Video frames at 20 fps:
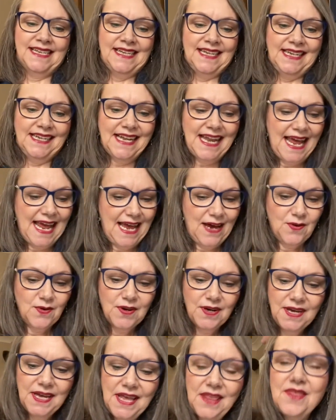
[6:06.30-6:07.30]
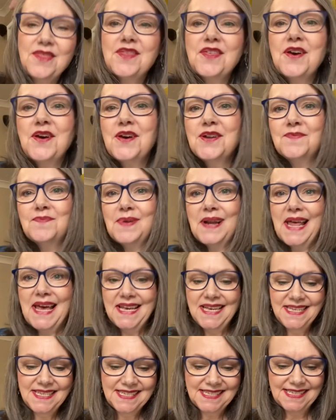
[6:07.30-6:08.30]
Now, in third
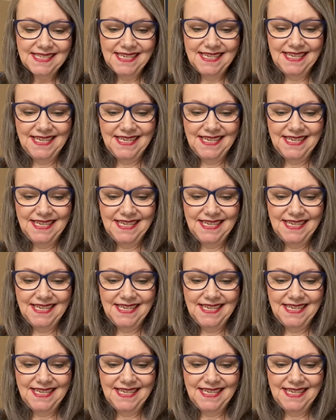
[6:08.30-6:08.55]
place,